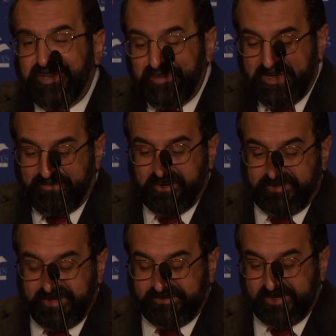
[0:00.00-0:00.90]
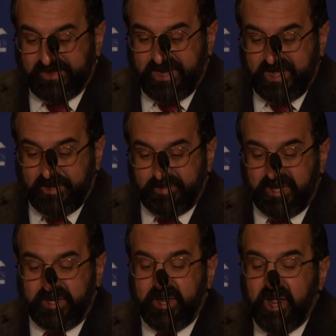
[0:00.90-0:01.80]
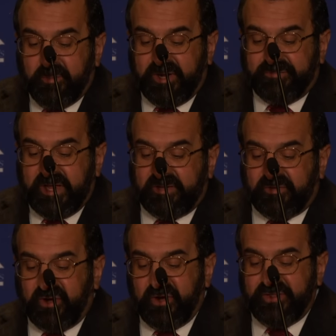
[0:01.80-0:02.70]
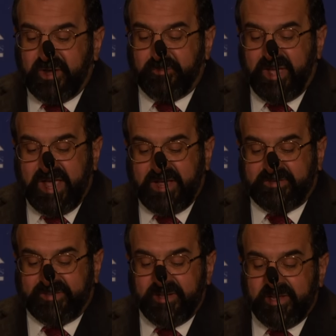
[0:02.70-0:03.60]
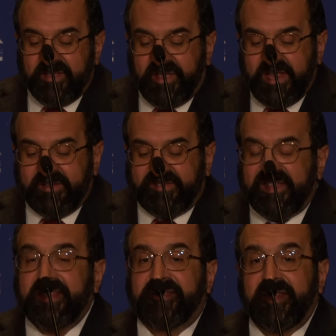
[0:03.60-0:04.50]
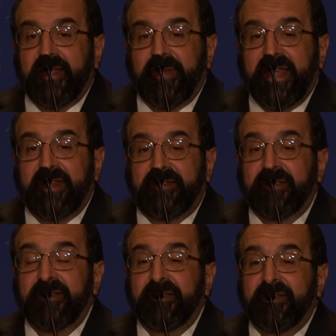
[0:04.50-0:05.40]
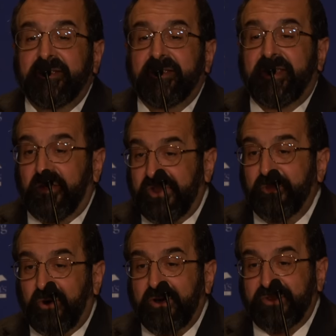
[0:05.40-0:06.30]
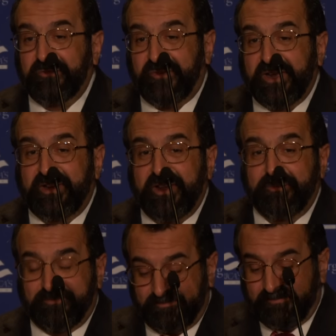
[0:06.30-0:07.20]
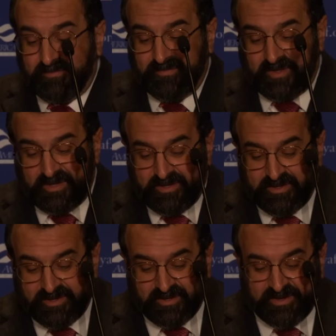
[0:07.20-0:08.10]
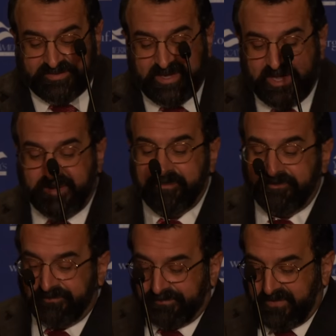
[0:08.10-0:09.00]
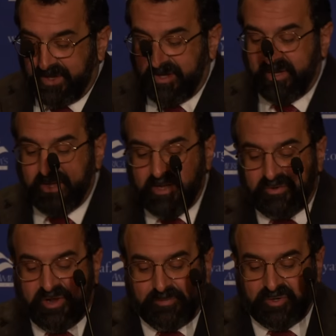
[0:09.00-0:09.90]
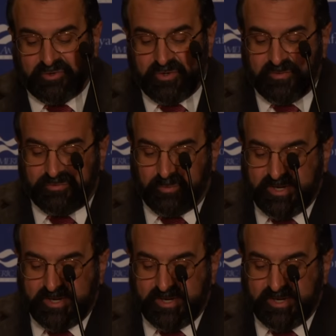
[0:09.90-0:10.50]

You may have heard of things like that happening. But if they turn their backs, then seize them and kill them wherever you find them. There it is again. Chapter 2, verse